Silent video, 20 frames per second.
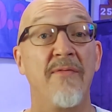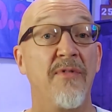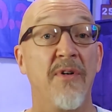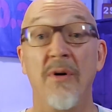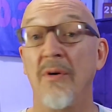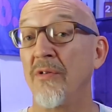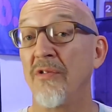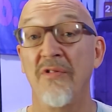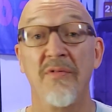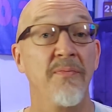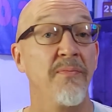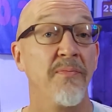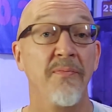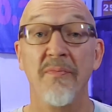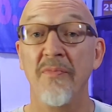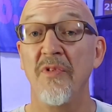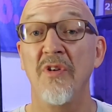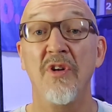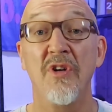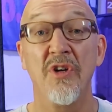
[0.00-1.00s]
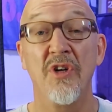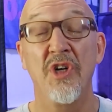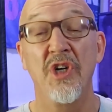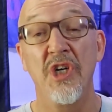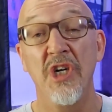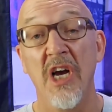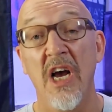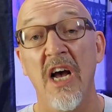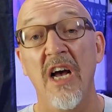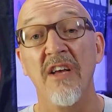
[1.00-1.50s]
folks. You're
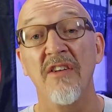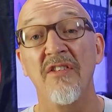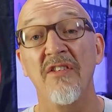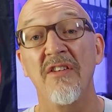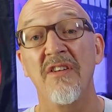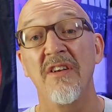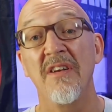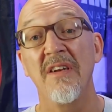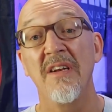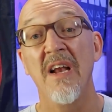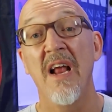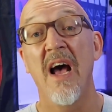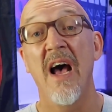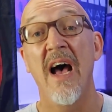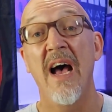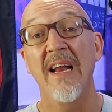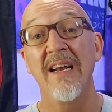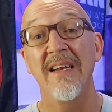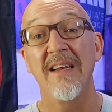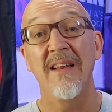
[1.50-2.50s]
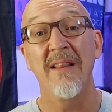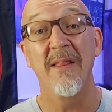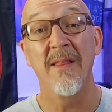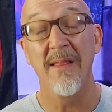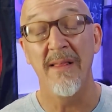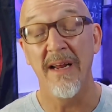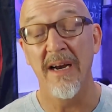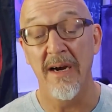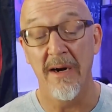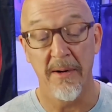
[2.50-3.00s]
just not
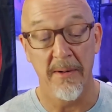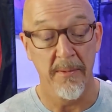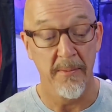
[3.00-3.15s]
there.